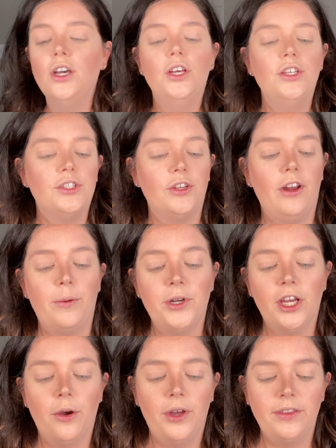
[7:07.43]
So now I'm going
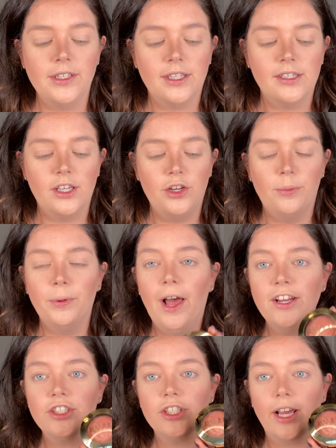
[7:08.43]
to go in. This is a new
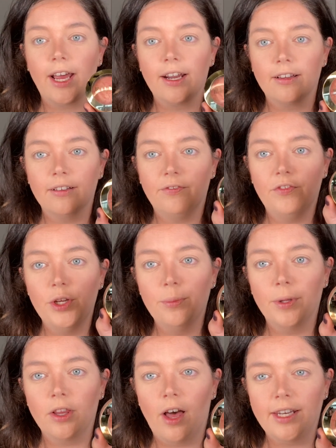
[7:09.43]
blush. I got a few
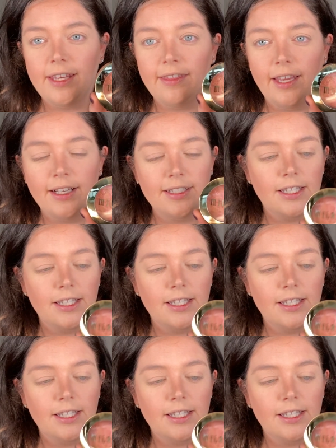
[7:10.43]
Milani things.